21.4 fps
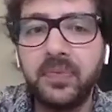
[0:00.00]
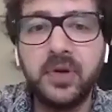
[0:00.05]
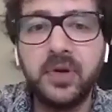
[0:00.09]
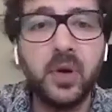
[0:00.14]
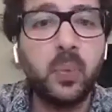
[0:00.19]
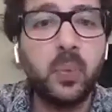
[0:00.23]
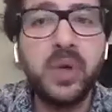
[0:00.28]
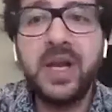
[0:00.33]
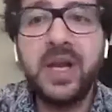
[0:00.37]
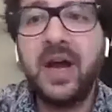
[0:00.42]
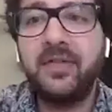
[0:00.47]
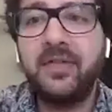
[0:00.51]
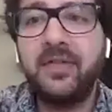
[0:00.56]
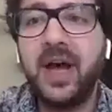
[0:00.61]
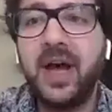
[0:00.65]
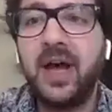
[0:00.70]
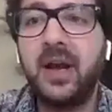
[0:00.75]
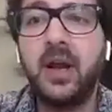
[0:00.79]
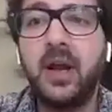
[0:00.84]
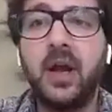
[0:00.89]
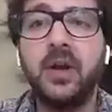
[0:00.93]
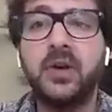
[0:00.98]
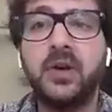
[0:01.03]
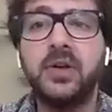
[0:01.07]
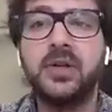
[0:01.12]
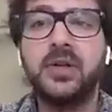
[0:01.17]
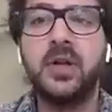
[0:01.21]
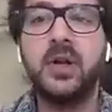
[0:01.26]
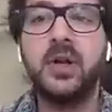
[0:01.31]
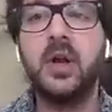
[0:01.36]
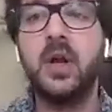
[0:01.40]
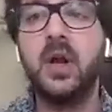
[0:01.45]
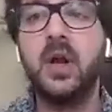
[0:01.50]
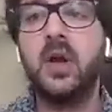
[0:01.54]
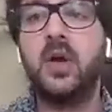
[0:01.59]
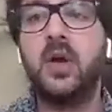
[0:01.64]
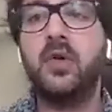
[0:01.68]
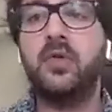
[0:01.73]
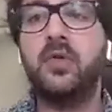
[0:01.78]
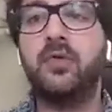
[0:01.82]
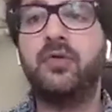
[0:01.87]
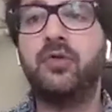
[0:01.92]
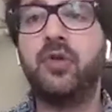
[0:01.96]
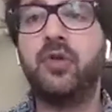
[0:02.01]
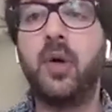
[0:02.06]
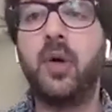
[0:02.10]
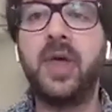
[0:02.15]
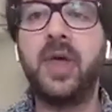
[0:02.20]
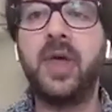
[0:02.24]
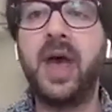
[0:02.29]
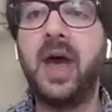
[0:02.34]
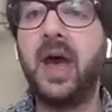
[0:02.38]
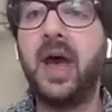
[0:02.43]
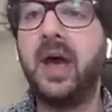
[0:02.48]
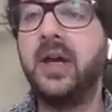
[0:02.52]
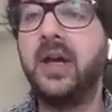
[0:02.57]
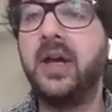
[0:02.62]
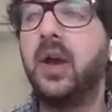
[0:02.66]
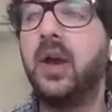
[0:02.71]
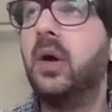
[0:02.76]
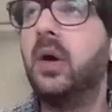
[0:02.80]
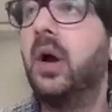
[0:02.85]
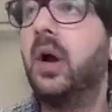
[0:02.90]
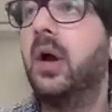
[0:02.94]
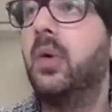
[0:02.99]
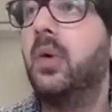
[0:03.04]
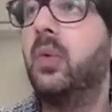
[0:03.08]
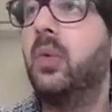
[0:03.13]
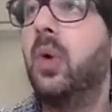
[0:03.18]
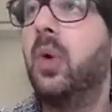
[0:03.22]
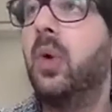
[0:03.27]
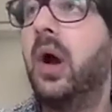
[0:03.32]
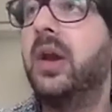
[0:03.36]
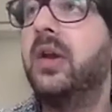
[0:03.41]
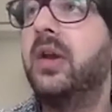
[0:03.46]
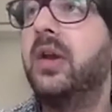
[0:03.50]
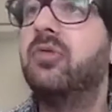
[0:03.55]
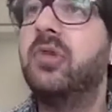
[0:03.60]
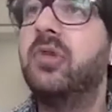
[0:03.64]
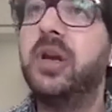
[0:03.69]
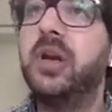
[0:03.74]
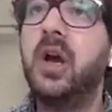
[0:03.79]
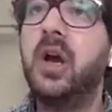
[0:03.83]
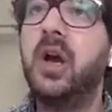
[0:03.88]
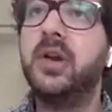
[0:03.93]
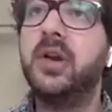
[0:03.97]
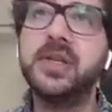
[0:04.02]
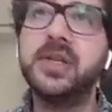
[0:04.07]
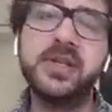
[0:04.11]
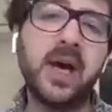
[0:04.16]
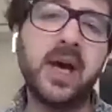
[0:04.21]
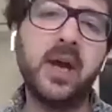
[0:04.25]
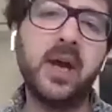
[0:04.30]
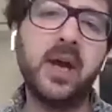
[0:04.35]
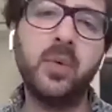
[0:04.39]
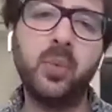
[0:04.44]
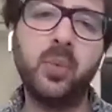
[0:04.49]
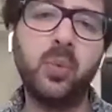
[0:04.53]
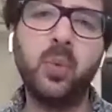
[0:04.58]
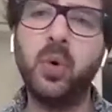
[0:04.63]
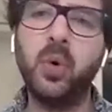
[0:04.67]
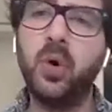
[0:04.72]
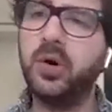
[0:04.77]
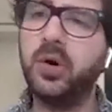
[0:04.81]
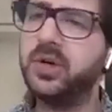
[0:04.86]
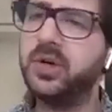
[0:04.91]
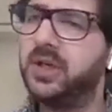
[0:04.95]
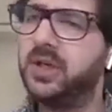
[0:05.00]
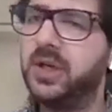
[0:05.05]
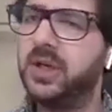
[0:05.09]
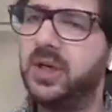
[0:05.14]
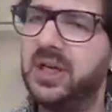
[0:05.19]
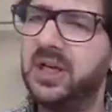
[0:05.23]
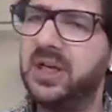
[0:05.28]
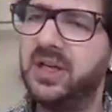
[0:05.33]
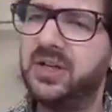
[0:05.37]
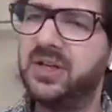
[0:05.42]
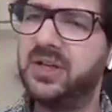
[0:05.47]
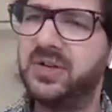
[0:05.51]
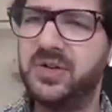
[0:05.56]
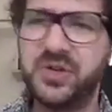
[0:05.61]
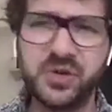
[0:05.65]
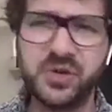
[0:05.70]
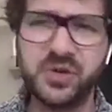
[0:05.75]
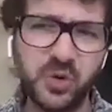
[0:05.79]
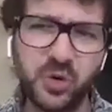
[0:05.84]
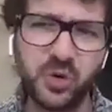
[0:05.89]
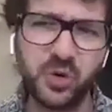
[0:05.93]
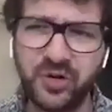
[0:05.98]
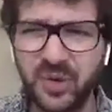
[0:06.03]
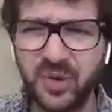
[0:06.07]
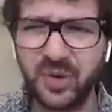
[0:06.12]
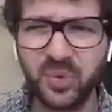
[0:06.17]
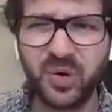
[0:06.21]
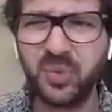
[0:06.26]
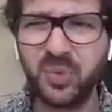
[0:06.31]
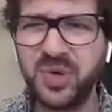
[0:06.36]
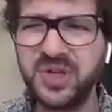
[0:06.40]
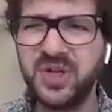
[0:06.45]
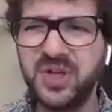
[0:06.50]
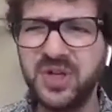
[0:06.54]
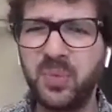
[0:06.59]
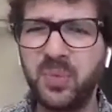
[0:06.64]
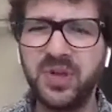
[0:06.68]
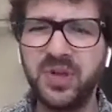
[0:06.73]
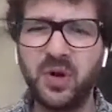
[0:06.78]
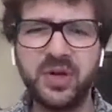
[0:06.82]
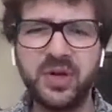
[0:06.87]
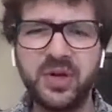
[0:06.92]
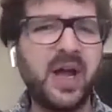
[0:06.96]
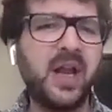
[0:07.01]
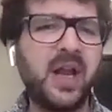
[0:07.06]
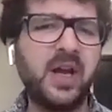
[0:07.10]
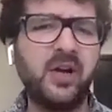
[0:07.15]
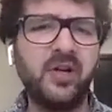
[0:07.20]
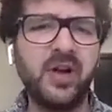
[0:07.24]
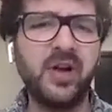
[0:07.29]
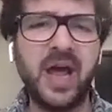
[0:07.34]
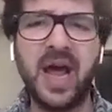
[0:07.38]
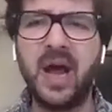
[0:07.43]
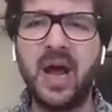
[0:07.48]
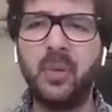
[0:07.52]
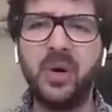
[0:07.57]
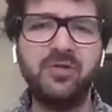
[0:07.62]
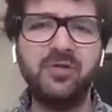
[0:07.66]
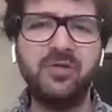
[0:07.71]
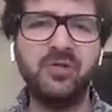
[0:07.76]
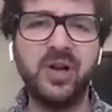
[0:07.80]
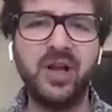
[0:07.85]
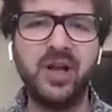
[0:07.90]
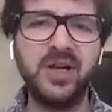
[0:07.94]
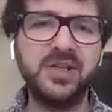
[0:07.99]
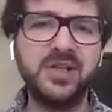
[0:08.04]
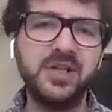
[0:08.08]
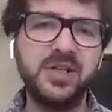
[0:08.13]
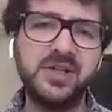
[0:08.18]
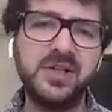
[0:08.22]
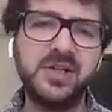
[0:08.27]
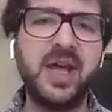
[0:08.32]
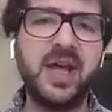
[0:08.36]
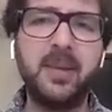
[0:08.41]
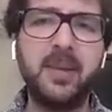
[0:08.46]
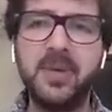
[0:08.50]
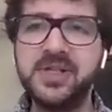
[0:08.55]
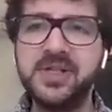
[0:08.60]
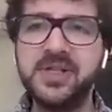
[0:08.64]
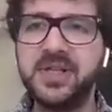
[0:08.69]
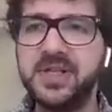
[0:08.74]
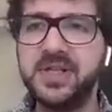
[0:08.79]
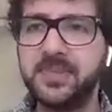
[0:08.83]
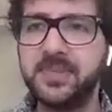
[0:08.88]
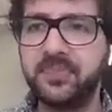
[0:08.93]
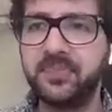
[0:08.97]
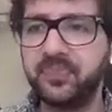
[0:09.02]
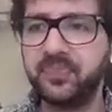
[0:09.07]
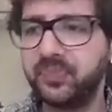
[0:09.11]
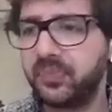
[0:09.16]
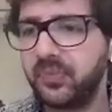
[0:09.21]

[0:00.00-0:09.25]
can we have that? And from there, I didn't really understand what she saw in what we'd done with Noel Gallagher and how it related to their business.